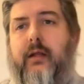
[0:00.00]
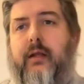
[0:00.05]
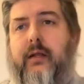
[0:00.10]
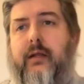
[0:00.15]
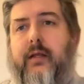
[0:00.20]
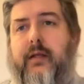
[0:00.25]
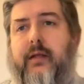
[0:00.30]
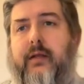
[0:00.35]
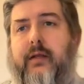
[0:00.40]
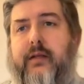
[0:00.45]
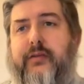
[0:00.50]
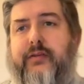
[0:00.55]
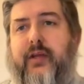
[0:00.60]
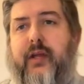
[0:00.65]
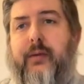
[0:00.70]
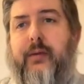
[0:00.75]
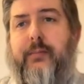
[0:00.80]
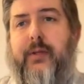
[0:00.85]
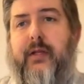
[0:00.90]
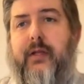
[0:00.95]
this
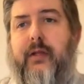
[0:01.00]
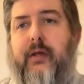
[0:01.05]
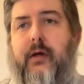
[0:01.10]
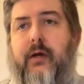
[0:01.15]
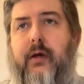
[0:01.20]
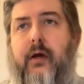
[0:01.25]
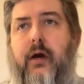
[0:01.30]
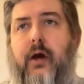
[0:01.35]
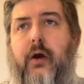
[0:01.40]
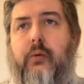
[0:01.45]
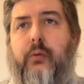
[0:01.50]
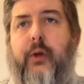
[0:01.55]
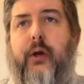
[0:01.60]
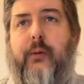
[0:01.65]
can be a real